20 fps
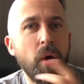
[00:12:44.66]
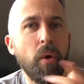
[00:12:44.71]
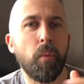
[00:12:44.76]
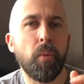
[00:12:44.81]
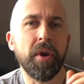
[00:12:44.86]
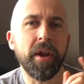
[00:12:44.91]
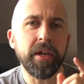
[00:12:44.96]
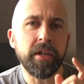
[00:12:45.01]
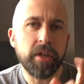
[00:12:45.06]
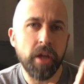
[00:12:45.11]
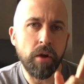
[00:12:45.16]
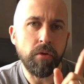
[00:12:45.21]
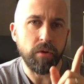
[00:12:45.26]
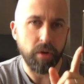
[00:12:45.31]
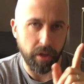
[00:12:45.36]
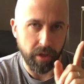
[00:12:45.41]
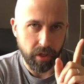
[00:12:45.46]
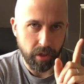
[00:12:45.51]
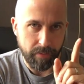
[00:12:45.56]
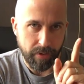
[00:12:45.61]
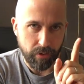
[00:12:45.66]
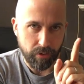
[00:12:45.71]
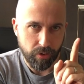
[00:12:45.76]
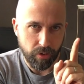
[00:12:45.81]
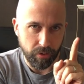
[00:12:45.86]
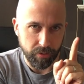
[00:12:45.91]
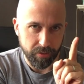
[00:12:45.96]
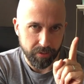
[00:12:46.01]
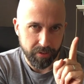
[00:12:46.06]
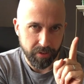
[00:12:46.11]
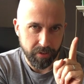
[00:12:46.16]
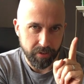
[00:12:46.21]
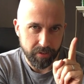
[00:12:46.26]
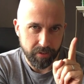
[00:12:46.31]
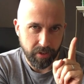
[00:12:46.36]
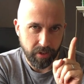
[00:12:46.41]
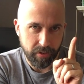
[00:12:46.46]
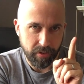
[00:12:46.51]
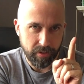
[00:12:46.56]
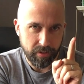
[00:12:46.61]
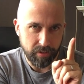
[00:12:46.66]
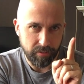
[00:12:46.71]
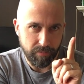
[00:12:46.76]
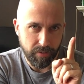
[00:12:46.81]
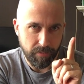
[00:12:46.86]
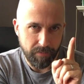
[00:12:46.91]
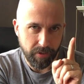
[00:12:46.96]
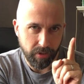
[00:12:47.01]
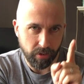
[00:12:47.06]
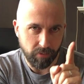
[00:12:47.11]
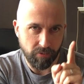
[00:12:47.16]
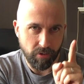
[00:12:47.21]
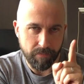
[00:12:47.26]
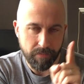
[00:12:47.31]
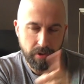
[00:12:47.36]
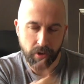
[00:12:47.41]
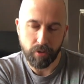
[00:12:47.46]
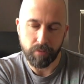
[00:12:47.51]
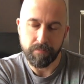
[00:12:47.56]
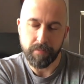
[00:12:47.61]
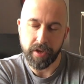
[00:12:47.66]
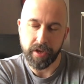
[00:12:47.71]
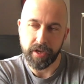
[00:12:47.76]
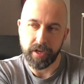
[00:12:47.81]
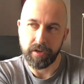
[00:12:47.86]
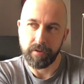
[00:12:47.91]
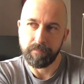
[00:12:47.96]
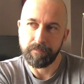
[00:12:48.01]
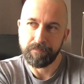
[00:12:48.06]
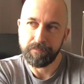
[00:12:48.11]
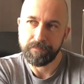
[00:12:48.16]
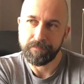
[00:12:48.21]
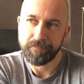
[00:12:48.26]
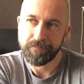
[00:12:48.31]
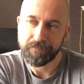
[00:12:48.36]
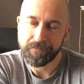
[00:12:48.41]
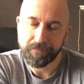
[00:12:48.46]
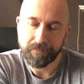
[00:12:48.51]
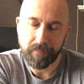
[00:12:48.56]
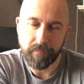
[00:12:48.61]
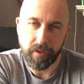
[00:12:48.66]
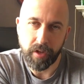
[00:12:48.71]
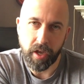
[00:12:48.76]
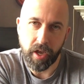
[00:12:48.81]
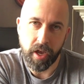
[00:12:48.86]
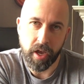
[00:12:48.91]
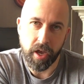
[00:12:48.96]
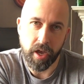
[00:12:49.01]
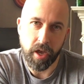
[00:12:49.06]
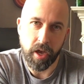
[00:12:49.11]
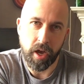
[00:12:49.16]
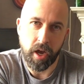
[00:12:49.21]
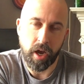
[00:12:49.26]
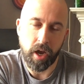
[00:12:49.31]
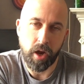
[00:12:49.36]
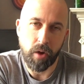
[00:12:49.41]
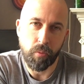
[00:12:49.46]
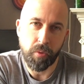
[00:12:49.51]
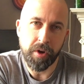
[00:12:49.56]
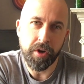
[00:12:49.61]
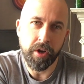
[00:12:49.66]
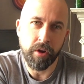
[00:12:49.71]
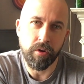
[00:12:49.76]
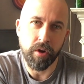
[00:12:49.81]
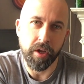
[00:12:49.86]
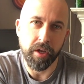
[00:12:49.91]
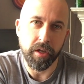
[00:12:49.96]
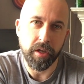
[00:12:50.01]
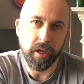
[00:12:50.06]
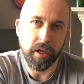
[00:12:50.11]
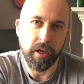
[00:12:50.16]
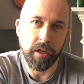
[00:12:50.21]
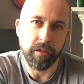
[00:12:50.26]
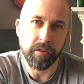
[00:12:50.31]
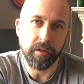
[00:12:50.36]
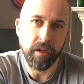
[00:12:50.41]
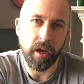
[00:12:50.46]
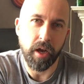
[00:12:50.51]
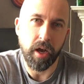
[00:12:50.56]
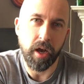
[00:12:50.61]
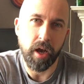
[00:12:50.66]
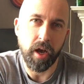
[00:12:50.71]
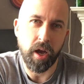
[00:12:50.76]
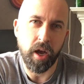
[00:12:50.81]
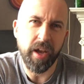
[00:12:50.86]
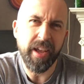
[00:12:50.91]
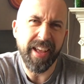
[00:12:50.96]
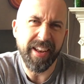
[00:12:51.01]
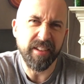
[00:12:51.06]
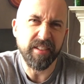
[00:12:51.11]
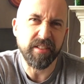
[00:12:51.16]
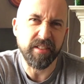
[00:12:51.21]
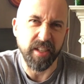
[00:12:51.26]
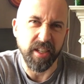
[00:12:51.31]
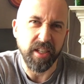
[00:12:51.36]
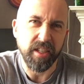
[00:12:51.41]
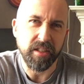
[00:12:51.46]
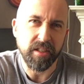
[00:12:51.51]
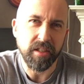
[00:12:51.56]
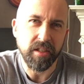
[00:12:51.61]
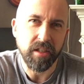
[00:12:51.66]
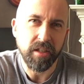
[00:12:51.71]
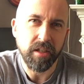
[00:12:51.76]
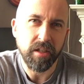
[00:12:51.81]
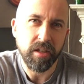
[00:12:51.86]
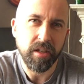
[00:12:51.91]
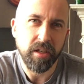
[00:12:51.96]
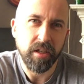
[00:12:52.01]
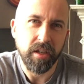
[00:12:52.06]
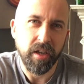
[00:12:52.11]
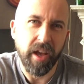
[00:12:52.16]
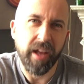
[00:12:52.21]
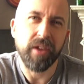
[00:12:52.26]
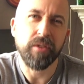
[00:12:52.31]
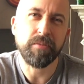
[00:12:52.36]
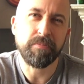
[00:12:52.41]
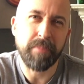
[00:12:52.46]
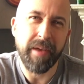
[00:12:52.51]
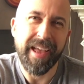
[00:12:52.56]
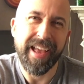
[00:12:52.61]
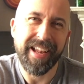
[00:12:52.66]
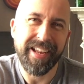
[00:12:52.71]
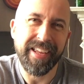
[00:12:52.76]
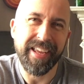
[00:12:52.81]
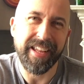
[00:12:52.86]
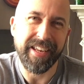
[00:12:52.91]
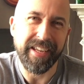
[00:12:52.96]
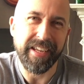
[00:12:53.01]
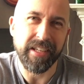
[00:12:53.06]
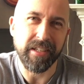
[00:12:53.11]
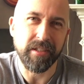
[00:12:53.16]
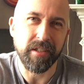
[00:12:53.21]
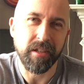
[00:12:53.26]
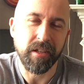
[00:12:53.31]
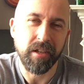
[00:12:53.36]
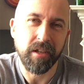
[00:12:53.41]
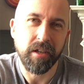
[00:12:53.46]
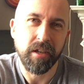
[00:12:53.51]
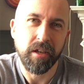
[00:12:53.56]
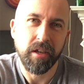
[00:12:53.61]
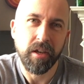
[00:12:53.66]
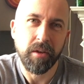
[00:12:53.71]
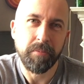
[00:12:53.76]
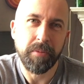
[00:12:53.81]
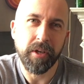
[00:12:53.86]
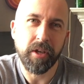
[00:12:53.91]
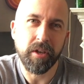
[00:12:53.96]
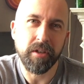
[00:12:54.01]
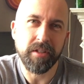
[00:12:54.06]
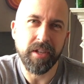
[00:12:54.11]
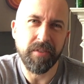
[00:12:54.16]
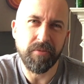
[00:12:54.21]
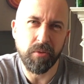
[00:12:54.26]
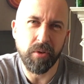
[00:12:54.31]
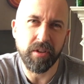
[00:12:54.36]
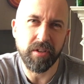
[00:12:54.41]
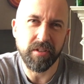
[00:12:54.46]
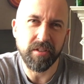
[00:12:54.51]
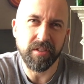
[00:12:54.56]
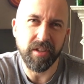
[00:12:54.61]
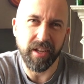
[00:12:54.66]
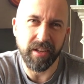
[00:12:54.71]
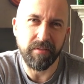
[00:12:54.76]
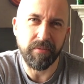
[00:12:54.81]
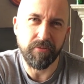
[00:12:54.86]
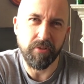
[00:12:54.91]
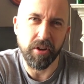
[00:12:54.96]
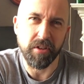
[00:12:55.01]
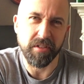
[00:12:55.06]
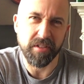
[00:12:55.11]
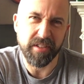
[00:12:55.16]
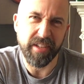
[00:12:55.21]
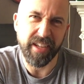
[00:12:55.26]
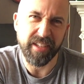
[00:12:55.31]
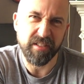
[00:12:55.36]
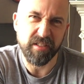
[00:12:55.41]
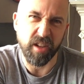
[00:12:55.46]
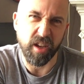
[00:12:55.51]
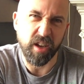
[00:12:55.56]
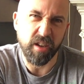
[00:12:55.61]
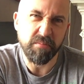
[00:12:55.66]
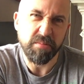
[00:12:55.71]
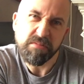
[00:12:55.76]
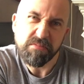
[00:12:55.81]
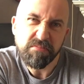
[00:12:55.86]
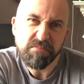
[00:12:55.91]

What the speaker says: What I don't like about concerts, and this is me being a grumpy old man, what I don't like is I had a seat and I was barely in it because everyone in front stands up.